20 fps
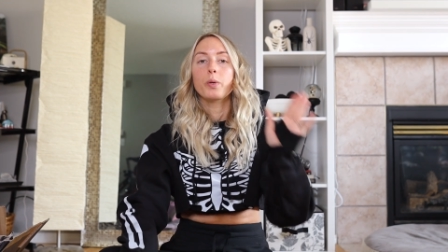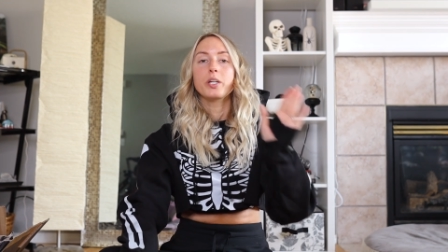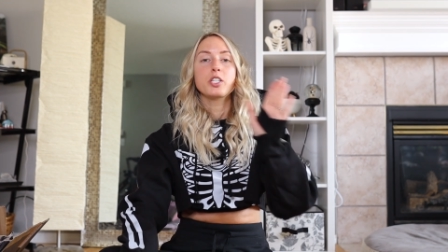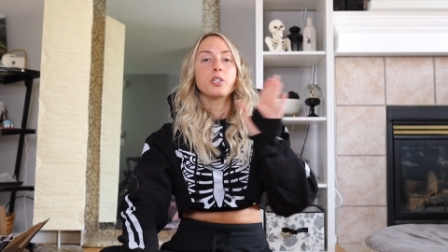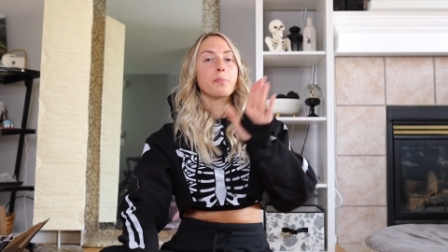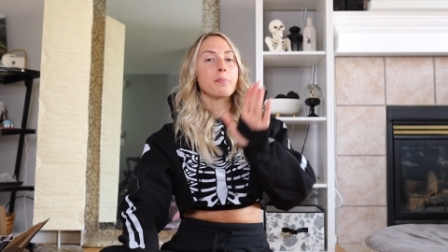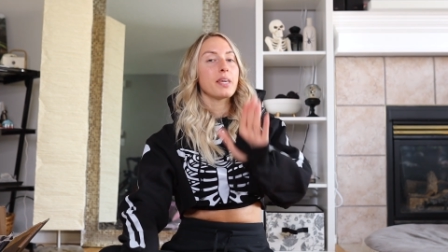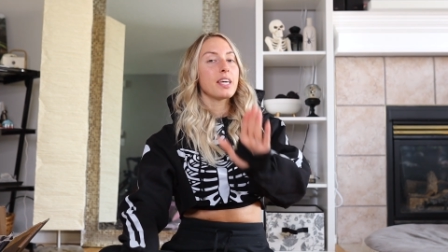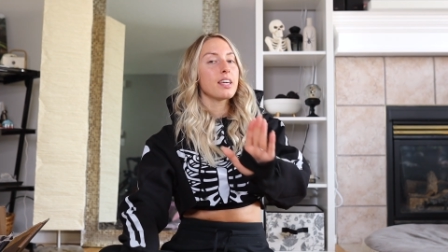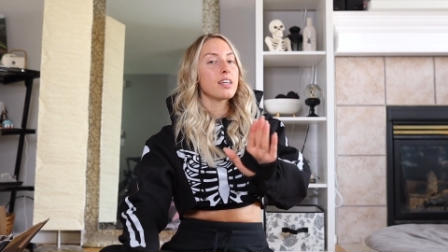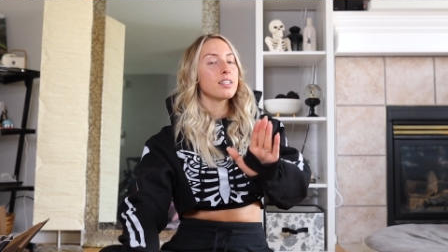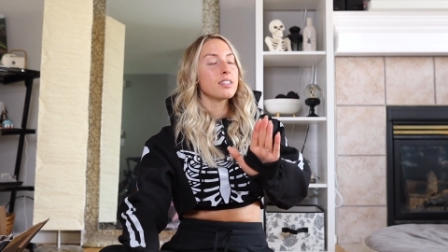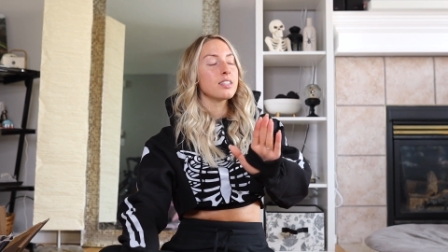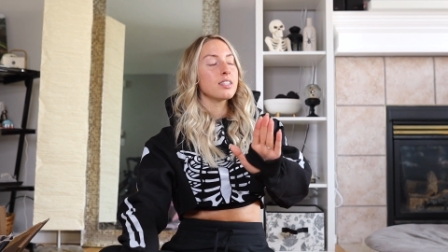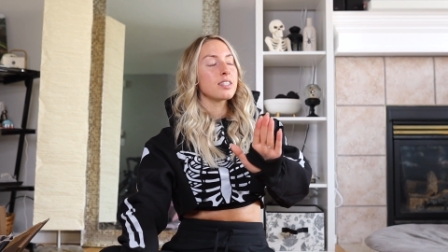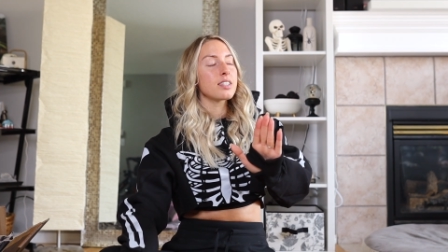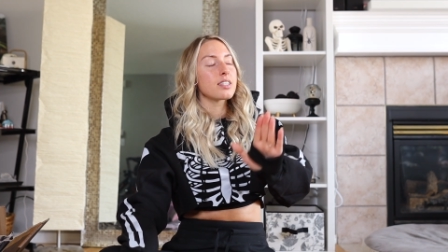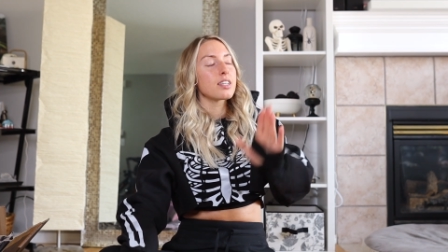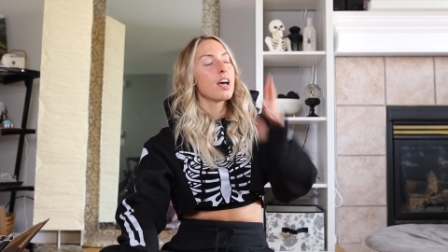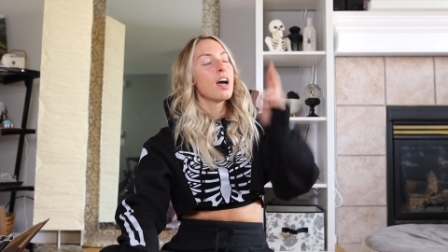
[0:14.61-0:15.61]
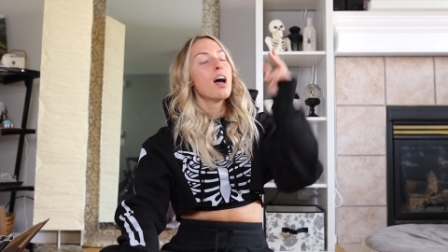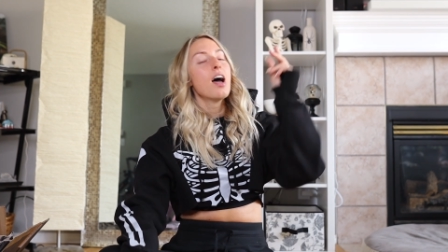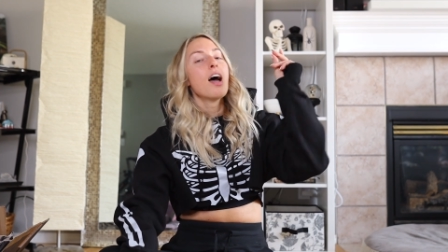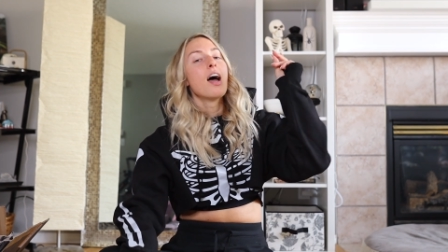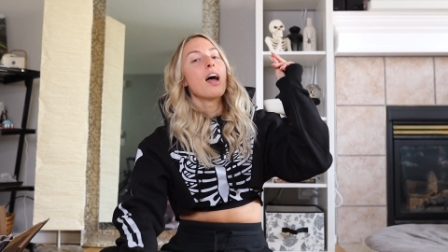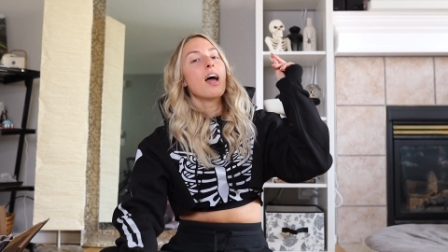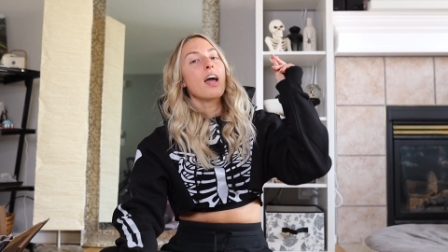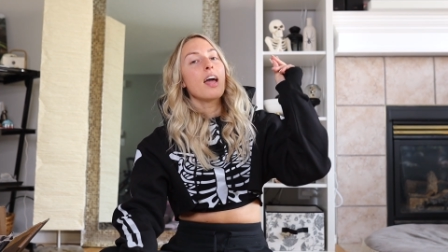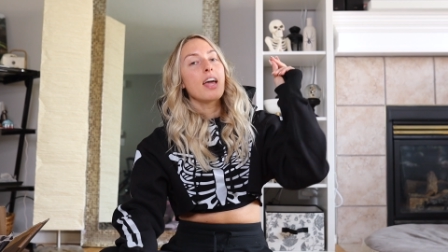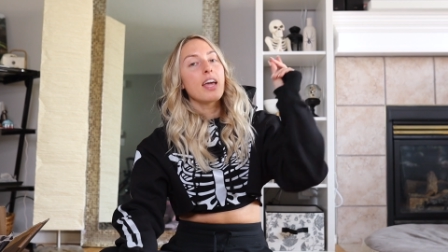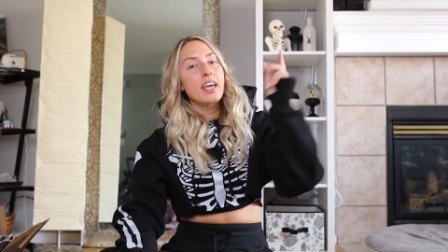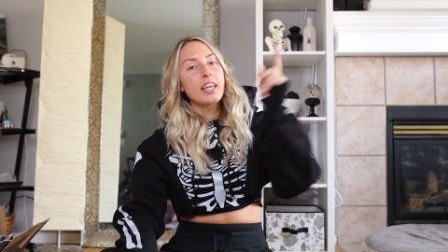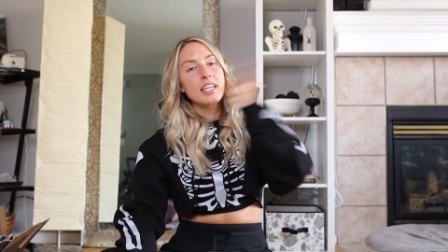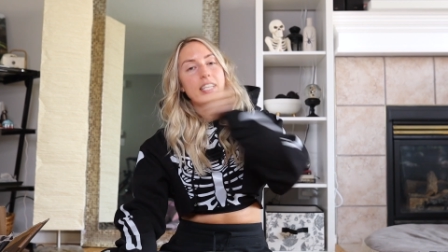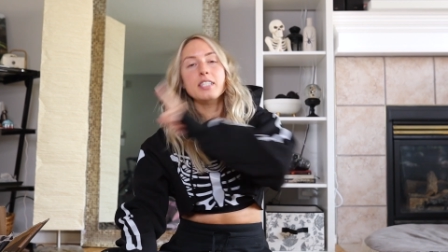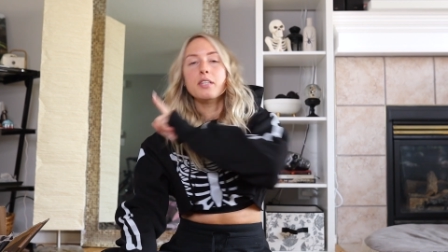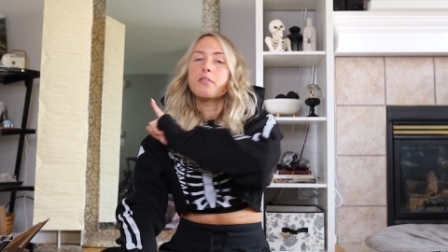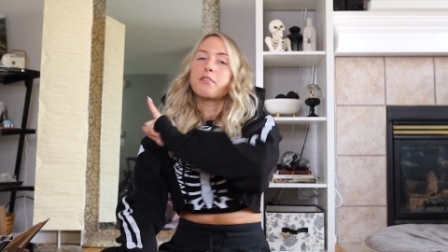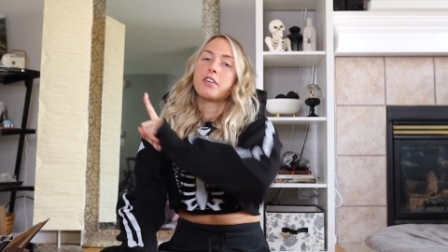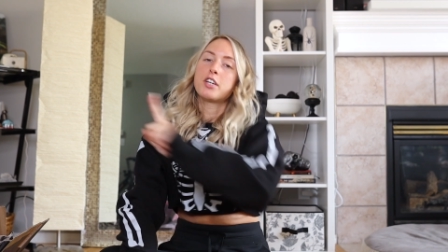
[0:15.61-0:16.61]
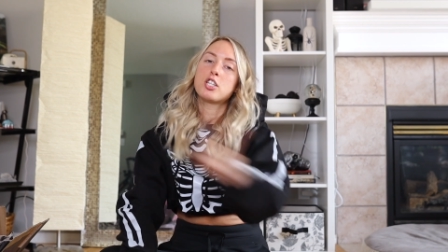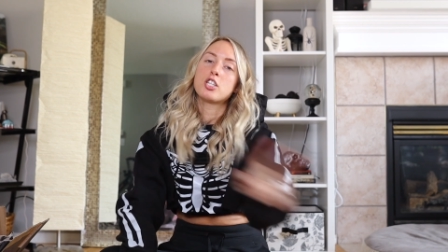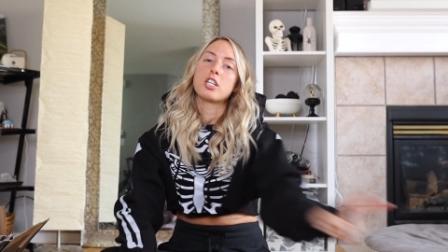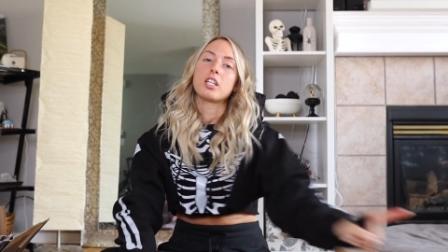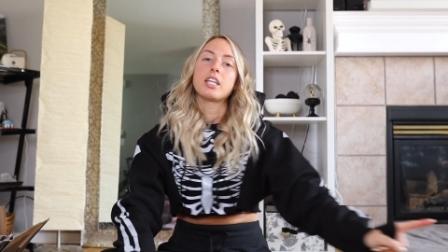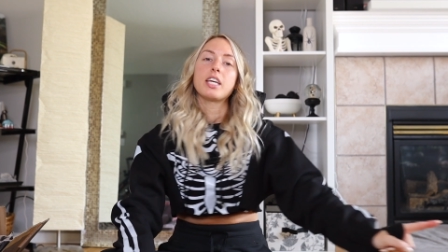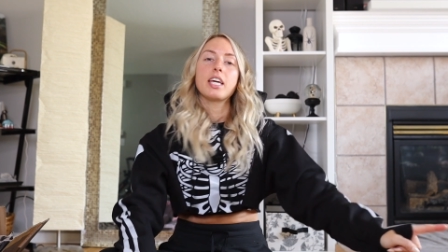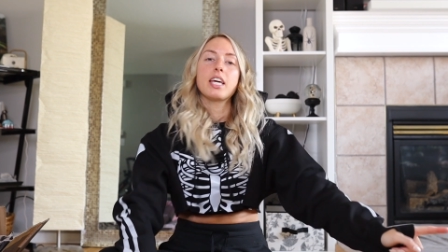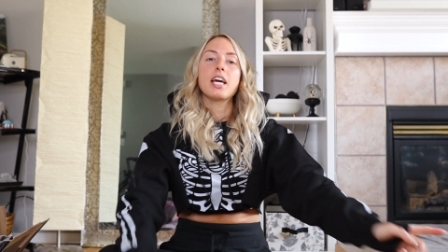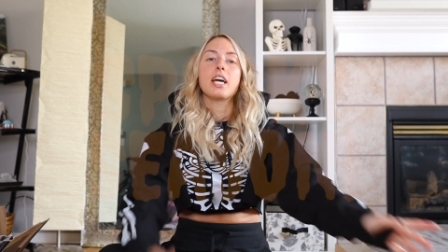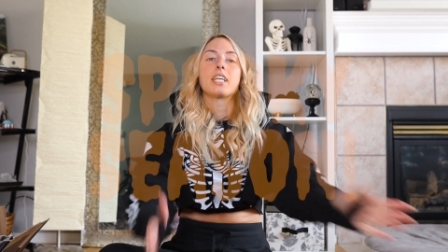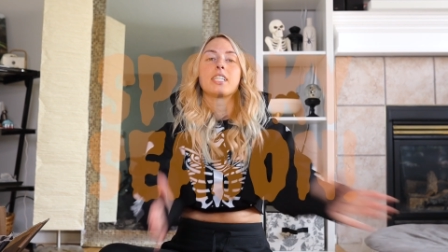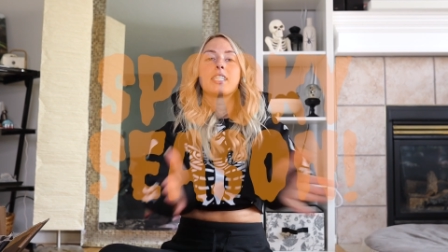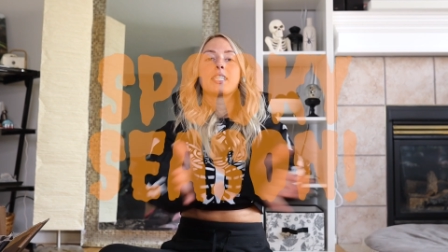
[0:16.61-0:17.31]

which means it is officially